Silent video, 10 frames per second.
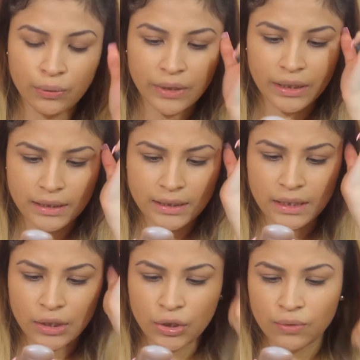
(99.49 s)
and this
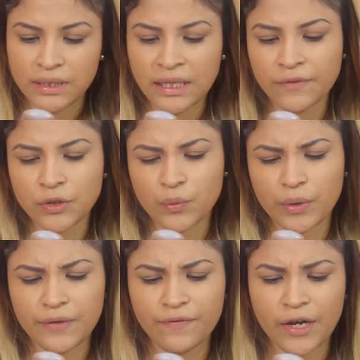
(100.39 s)
is in
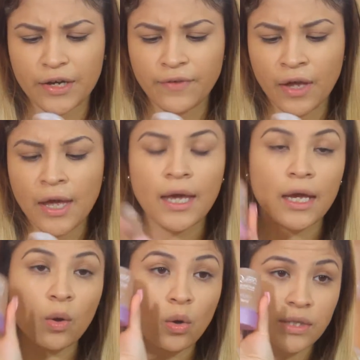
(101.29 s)
Q725
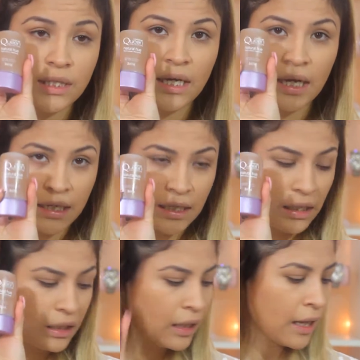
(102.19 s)
in Golden Honey.